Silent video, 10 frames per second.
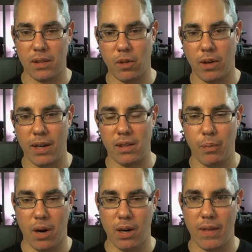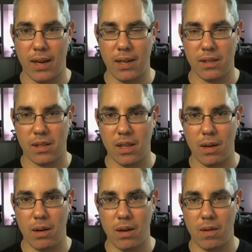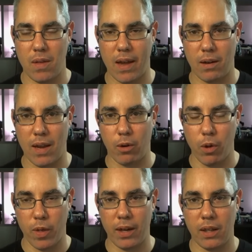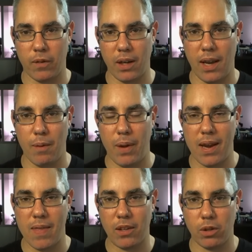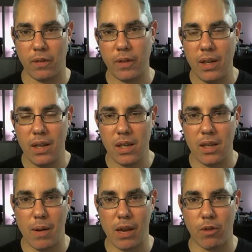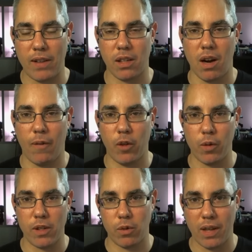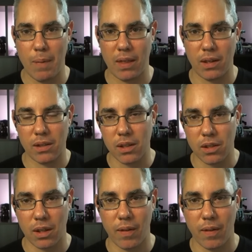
is civil rights, and part of that is the that that whole Think Different campaign. That sort of it, it creates a confluence where they make the decision